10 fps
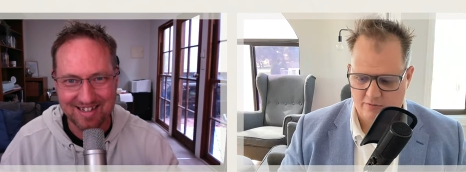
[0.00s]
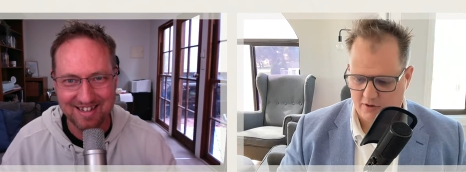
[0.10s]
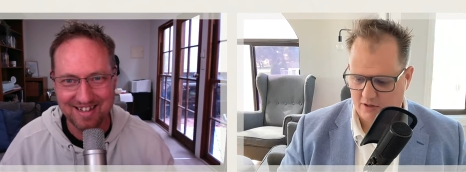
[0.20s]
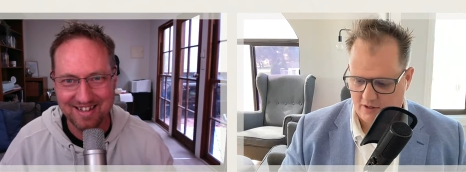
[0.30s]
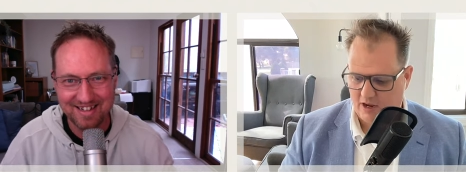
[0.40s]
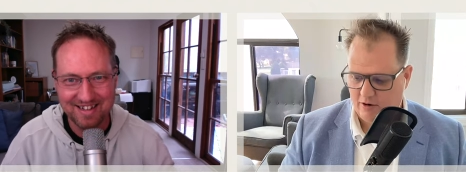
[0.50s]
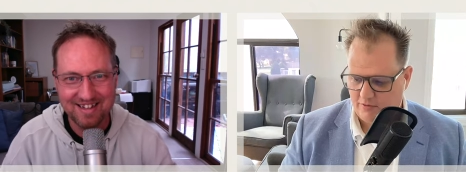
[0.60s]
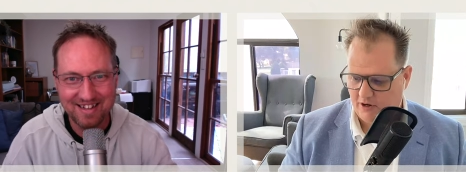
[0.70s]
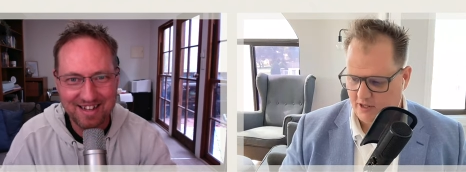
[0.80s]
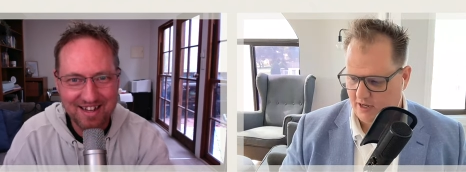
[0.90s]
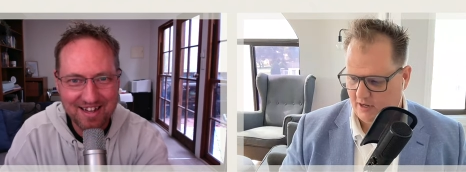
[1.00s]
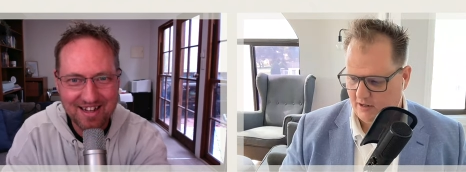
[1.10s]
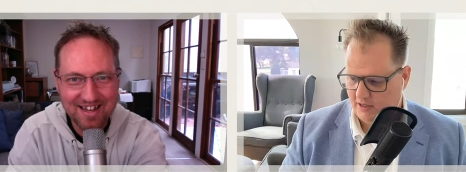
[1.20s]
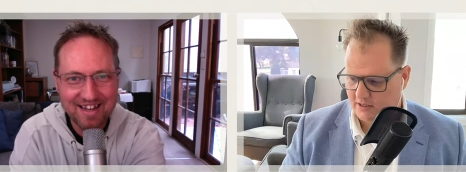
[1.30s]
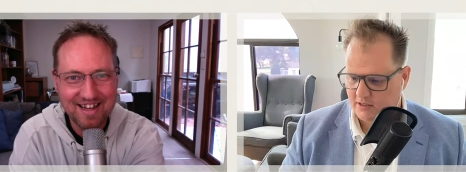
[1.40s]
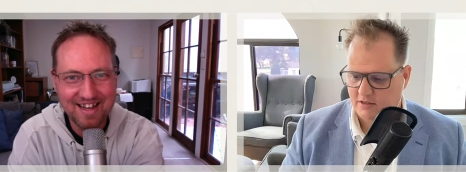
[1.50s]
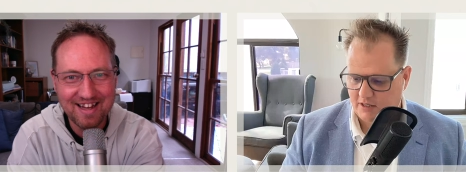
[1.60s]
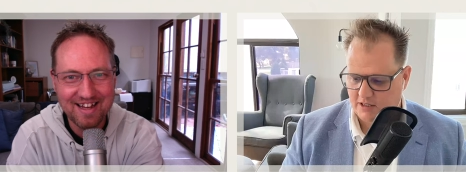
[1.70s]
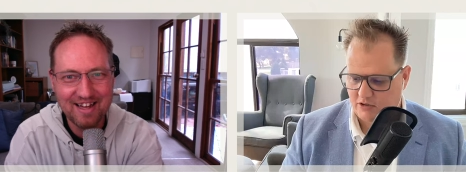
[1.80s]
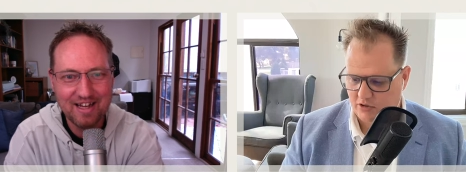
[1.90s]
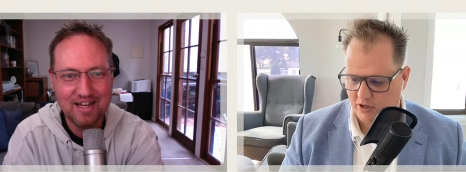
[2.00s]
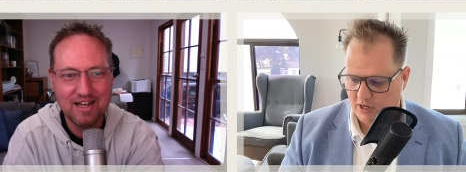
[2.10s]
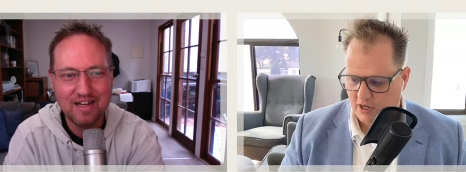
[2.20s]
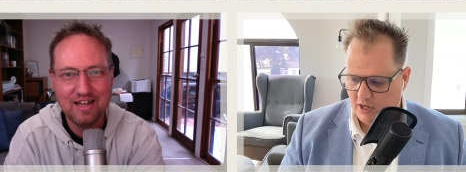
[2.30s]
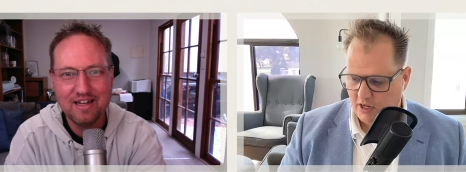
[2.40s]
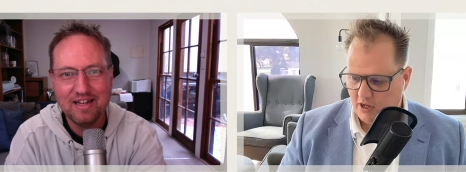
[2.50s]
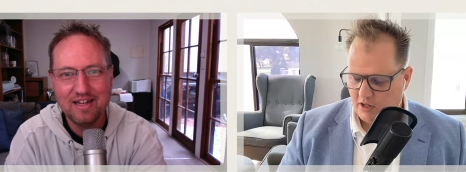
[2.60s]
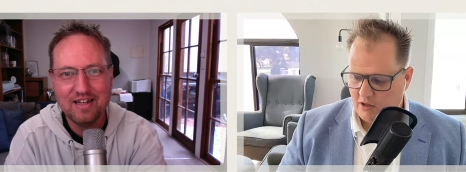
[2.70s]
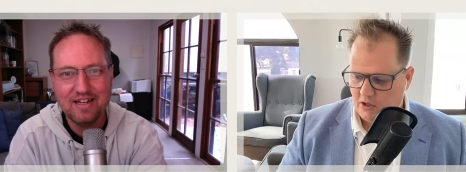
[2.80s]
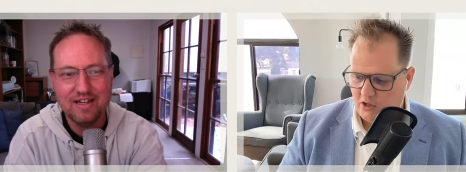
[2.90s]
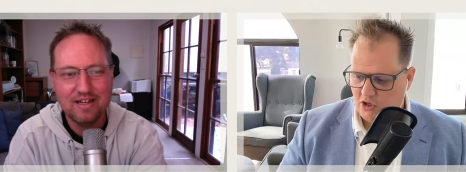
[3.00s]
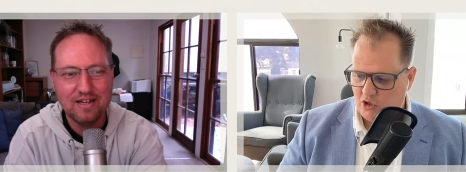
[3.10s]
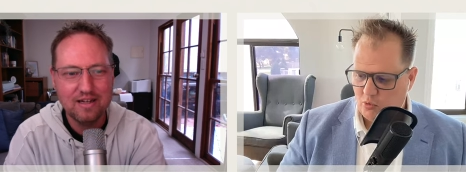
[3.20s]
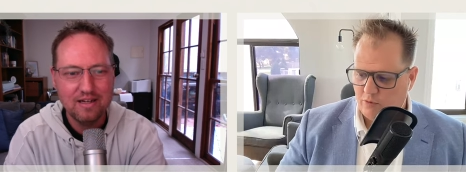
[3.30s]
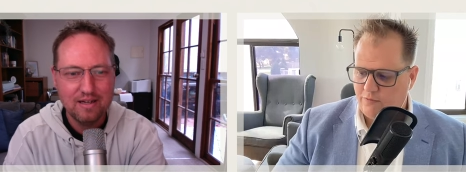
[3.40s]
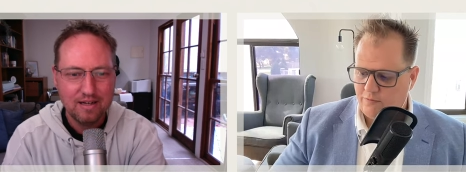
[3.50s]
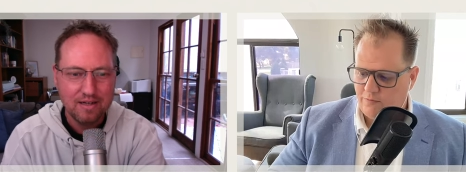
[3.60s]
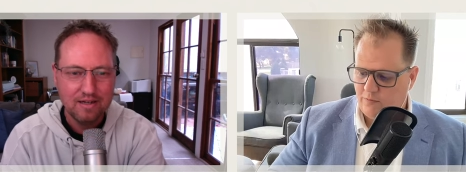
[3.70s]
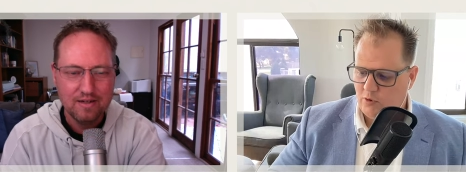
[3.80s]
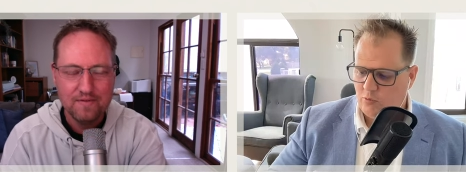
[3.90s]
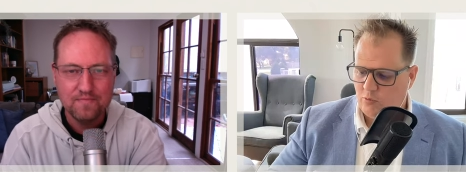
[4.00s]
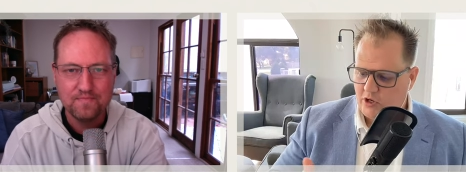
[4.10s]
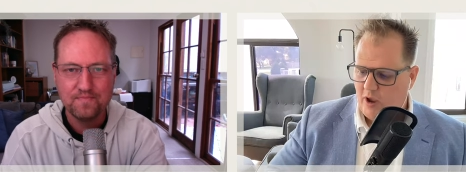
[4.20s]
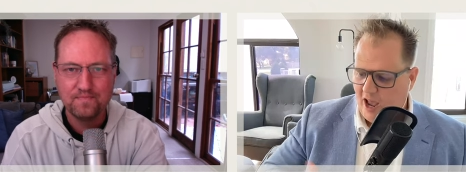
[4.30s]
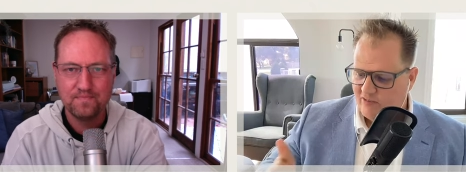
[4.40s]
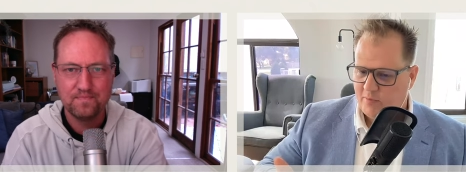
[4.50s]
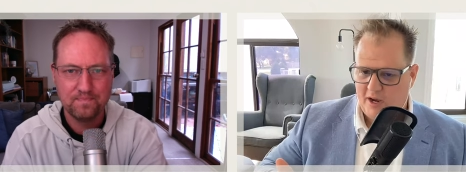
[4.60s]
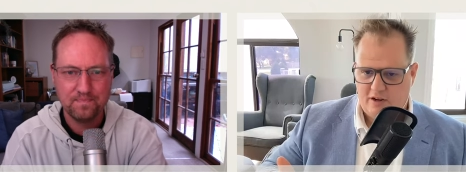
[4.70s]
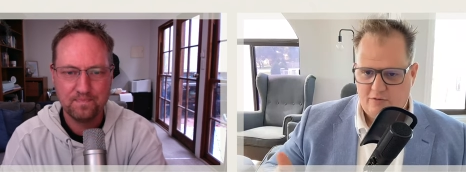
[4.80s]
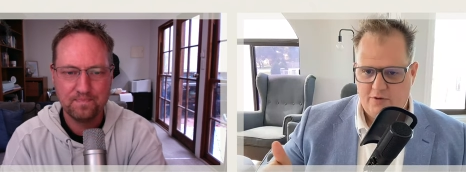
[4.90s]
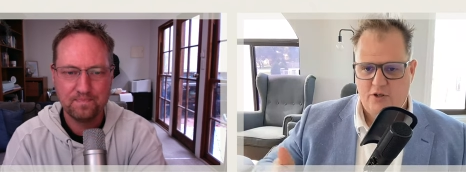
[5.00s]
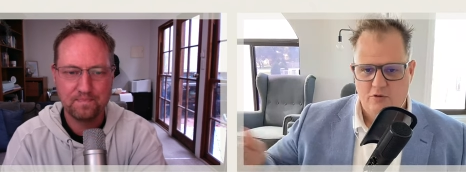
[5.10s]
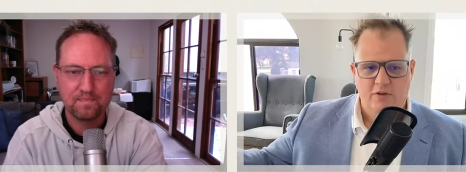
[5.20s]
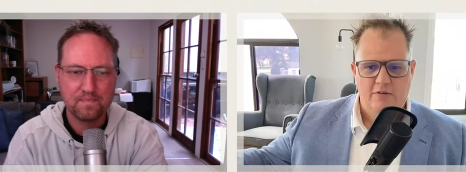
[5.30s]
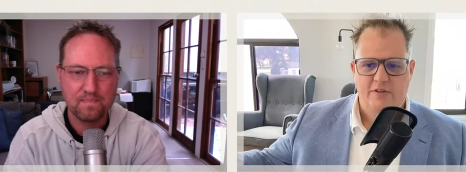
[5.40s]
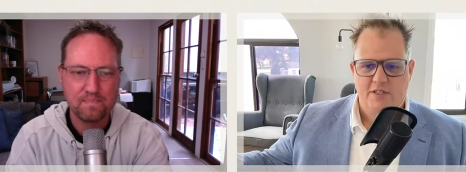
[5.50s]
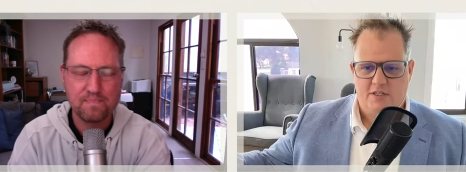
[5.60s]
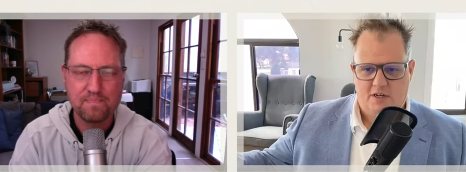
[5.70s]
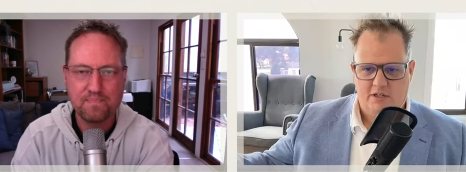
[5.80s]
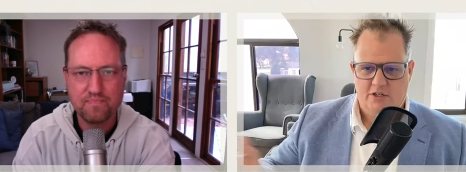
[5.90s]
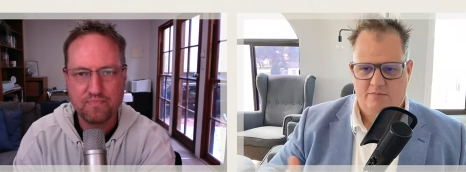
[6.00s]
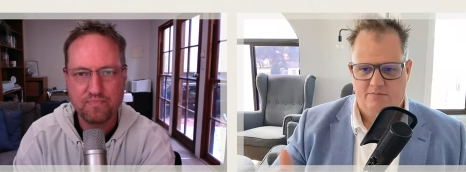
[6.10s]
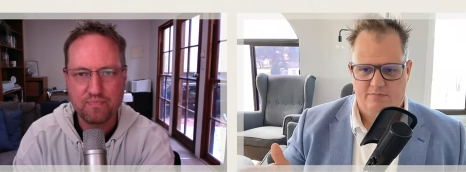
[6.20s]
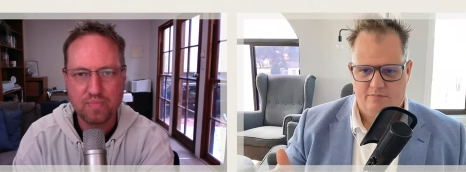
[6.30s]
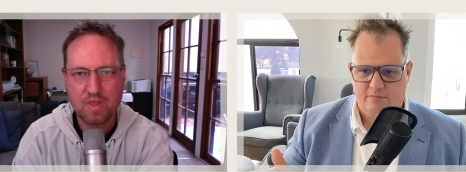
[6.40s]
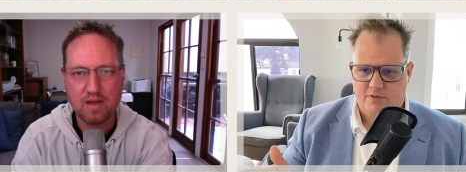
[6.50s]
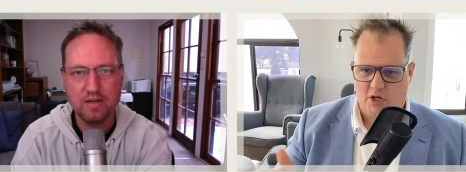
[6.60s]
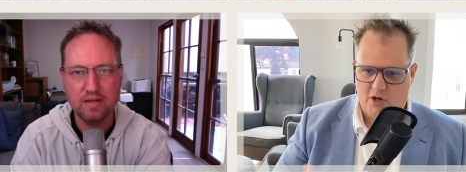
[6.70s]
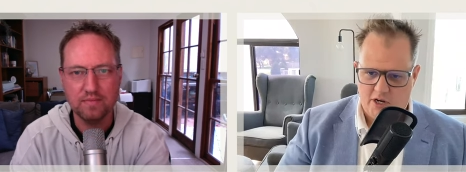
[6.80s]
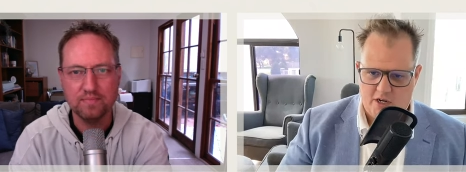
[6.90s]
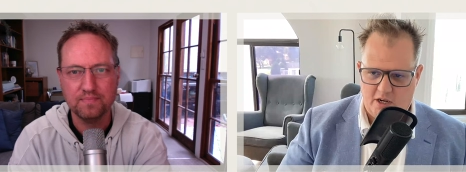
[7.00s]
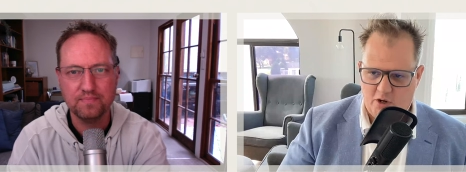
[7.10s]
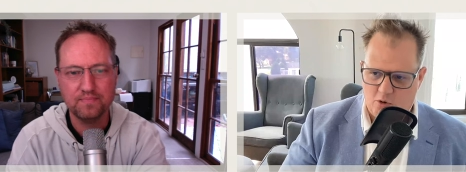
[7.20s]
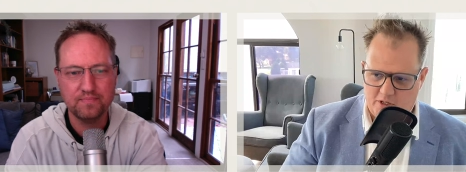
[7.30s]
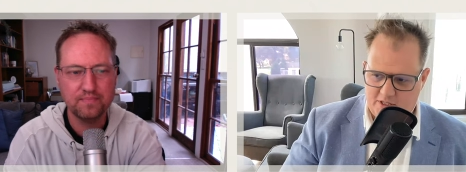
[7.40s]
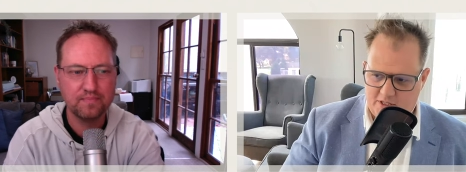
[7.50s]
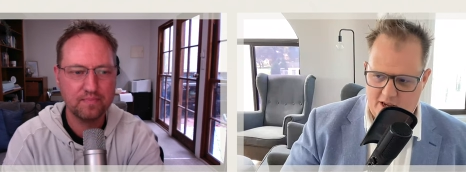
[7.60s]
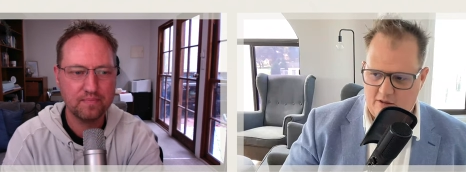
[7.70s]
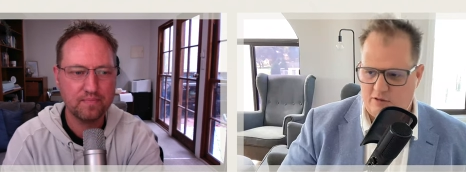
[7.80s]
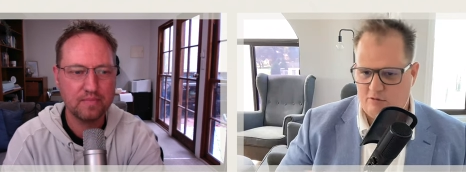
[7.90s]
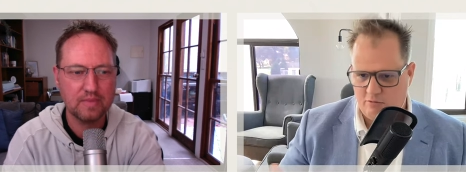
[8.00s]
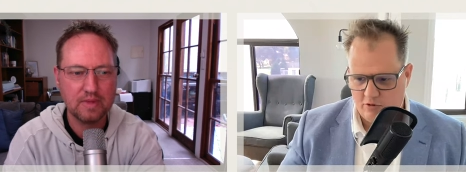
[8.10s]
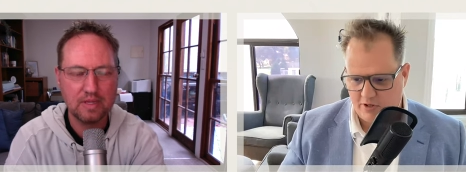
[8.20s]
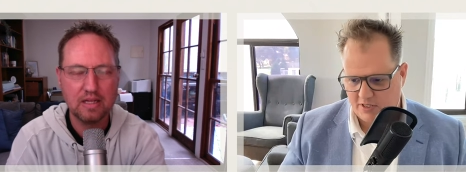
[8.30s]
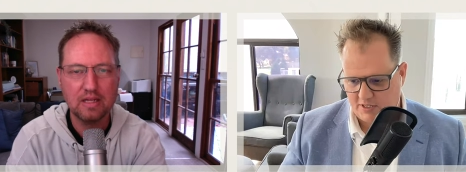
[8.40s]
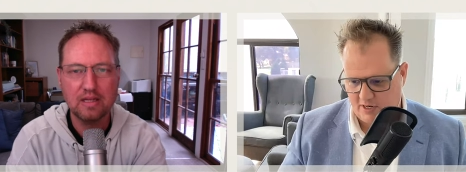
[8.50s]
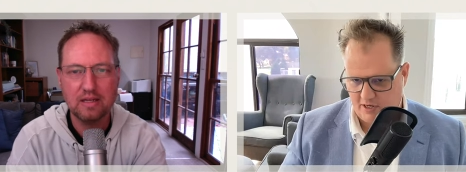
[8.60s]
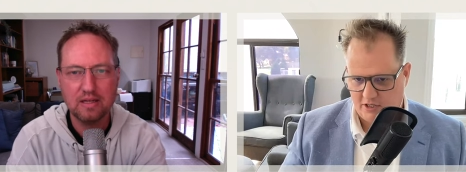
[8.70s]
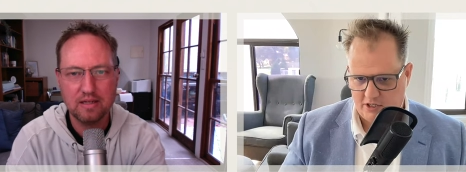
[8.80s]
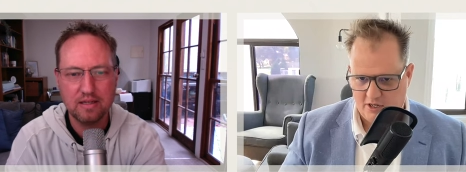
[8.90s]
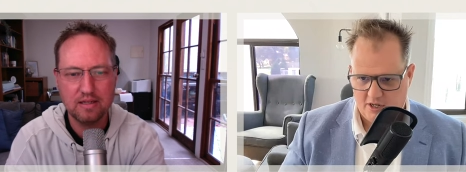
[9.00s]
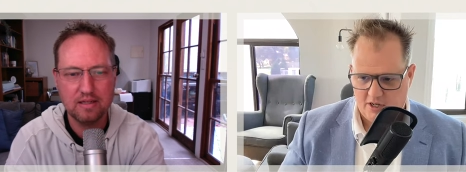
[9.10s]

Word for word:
Speaker 1: you for clarifying that that's that's true you will you when you have market fit you've left this stage so yeah. in order to get through this stage